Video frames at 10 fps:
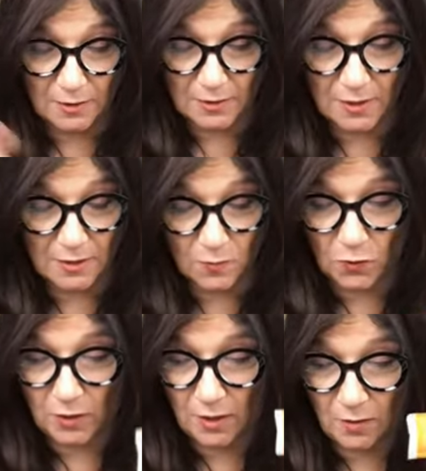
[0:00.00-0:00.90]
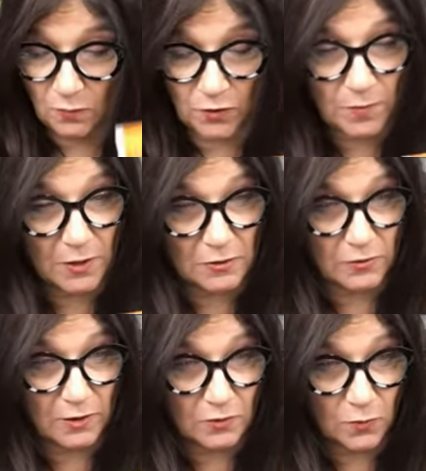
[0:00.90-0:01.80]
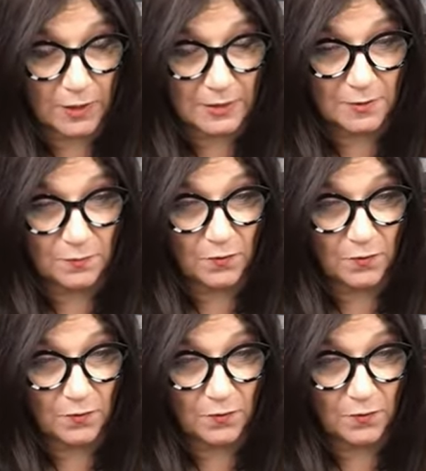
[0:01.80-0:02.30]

tea in the morning pre-meal drink twice